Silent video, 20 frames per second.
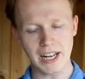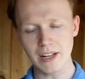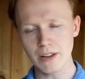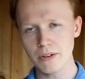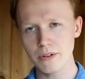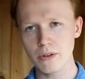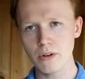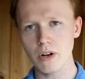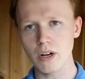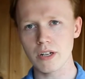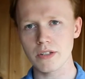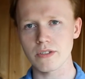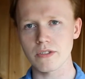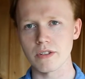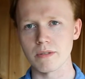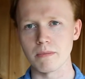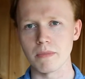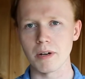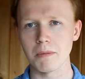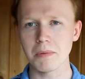Elinor
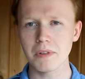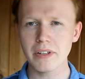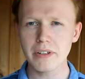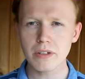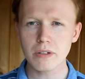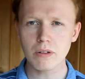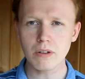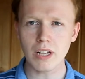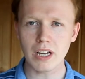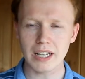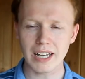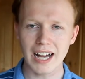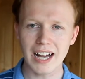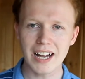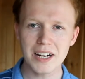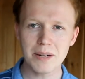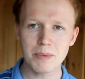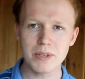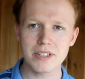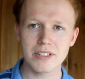Ostrom, a political
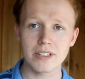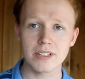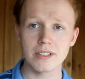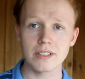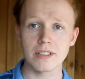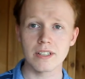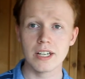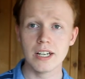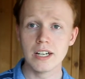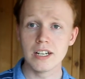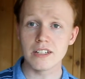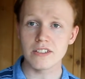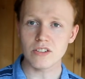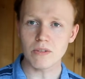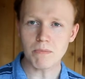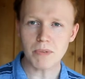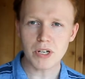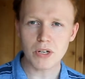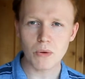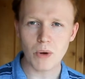economist and
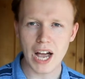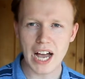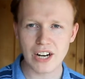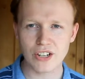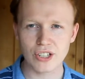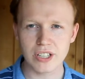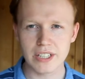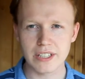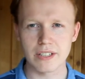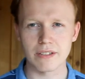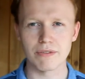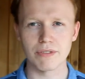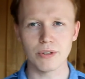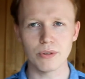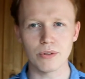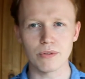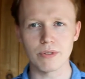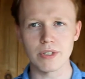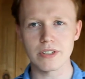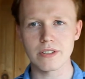somebody who actually did
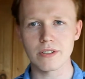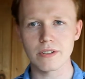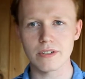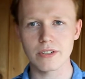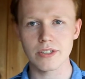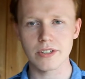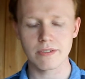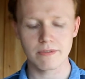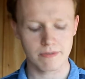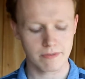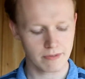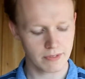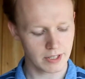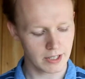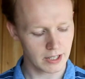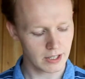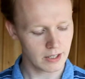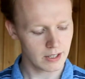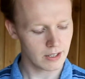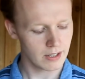field research.
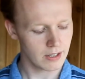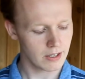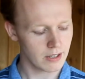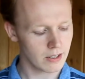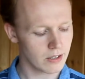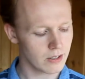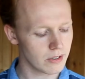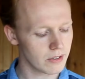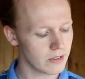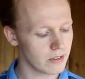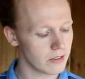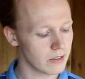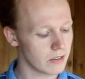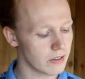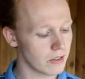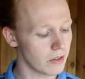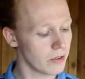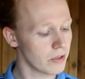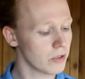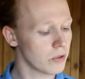
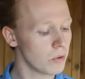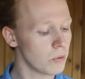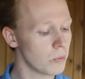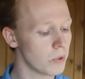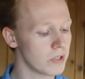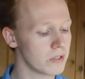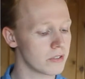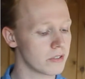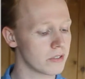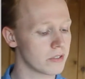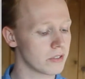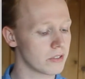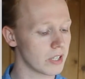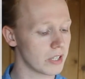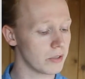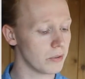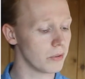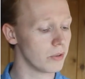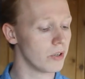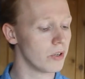The article was
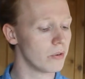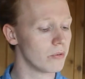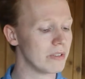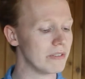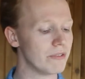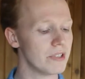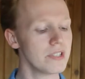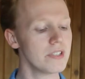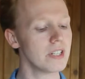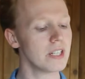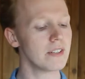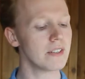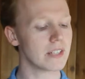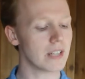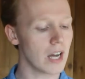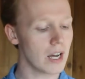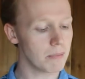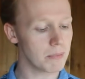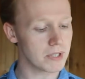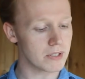titled, Revisiting the
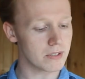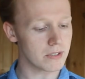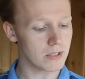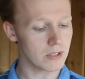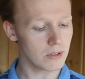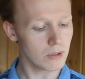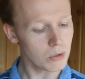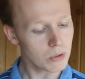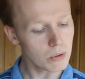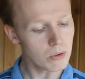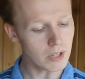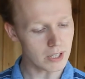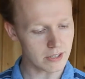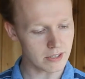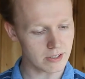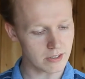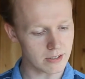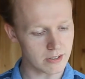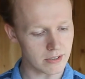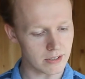Commons, Local
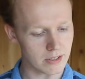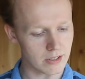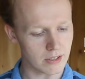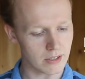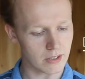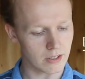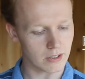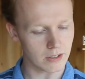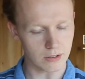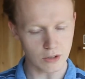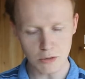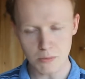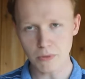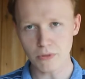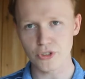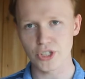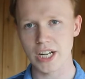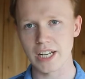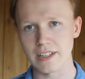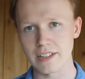Lessons,
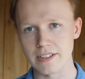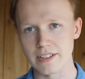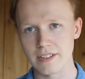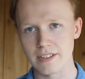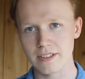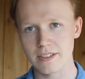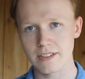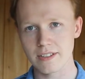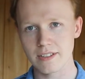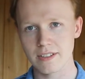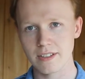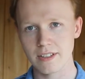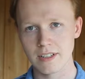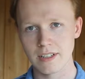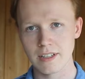Global Challenges.